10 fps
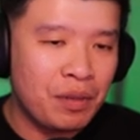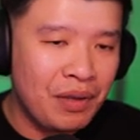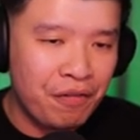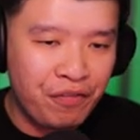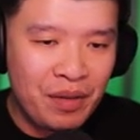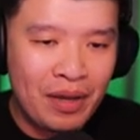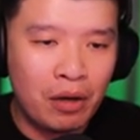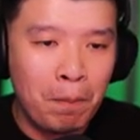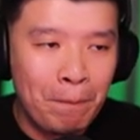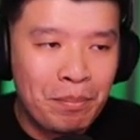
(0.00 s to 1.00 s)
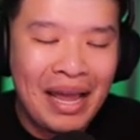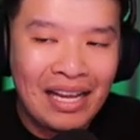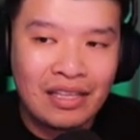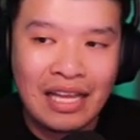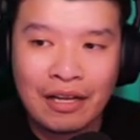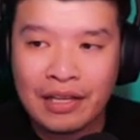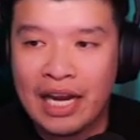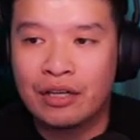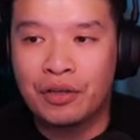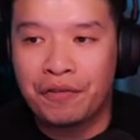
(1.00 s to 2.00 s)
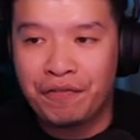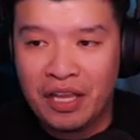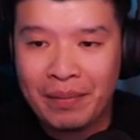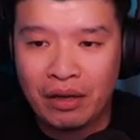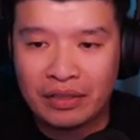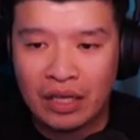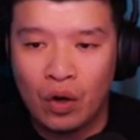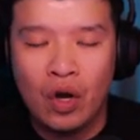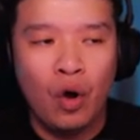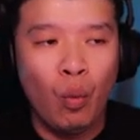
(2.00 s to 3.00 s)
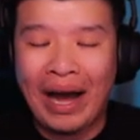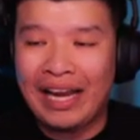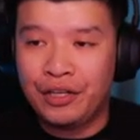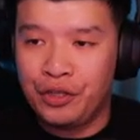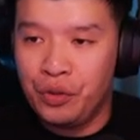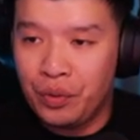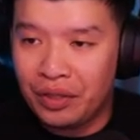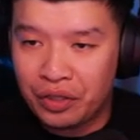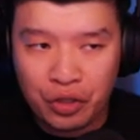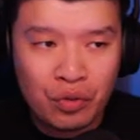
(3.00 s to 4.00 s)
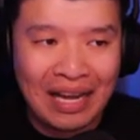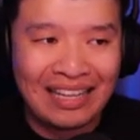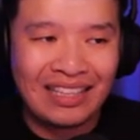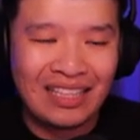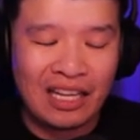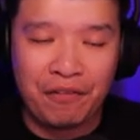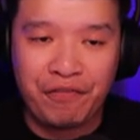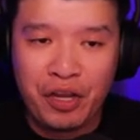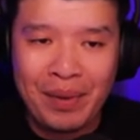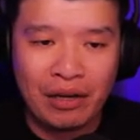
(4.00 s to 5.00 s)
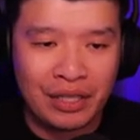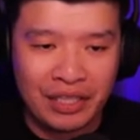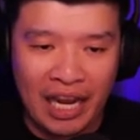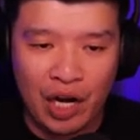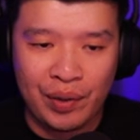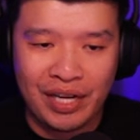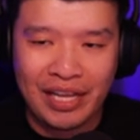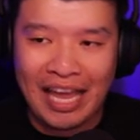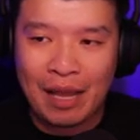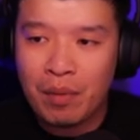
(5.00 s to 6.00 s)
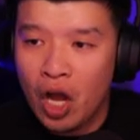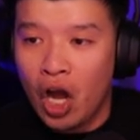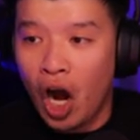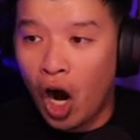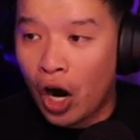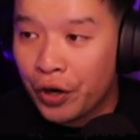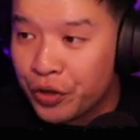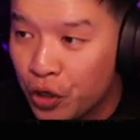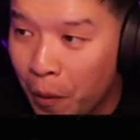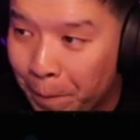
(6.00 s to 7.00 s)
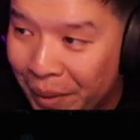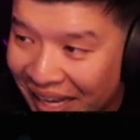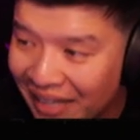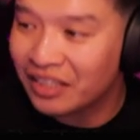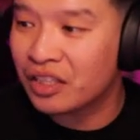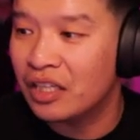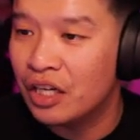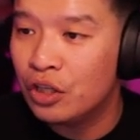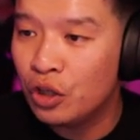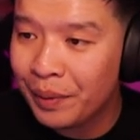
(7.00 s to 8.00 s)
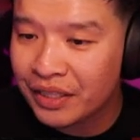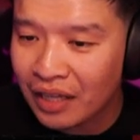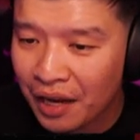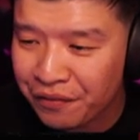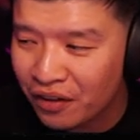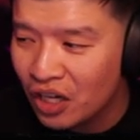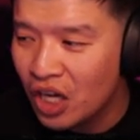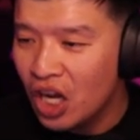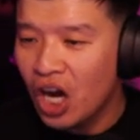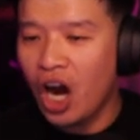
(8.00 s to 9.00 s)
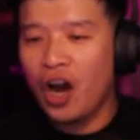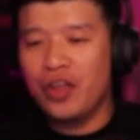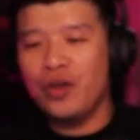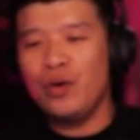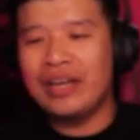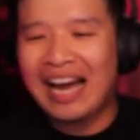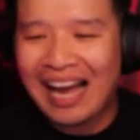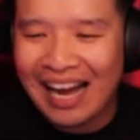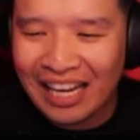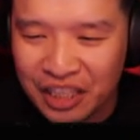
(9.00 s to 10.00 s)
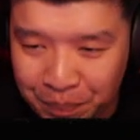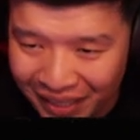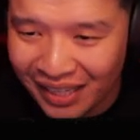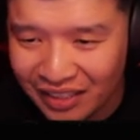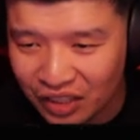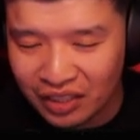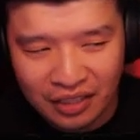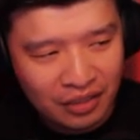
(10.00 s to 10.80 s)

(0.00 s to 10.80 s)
to be a female, make that character a female then. Why? Do you not think that a female can carry the game? Are you bigots, Ubisoft? Are you guys bigots?